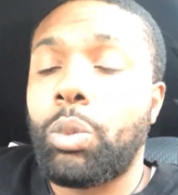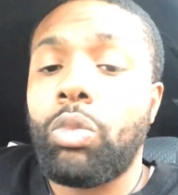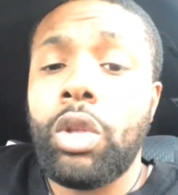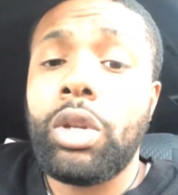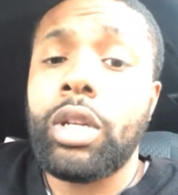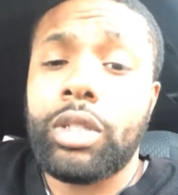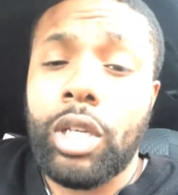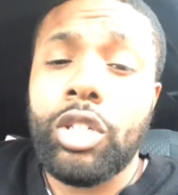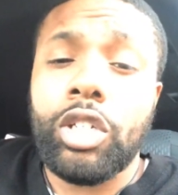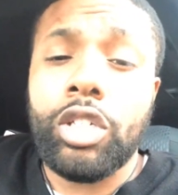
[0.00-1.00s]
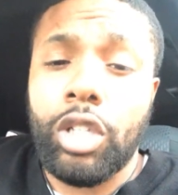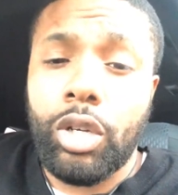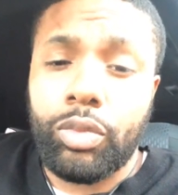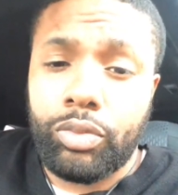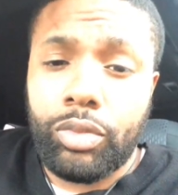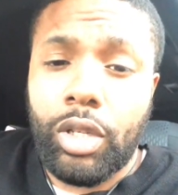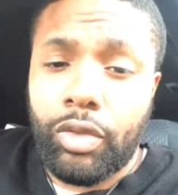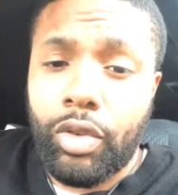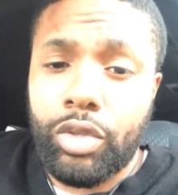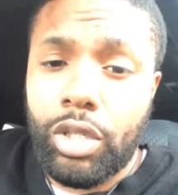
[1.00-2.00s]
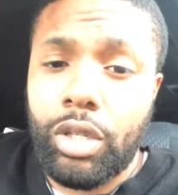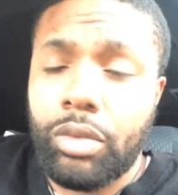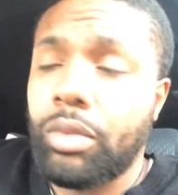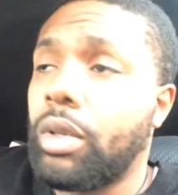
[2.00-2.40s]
you need to take shit slow that first year.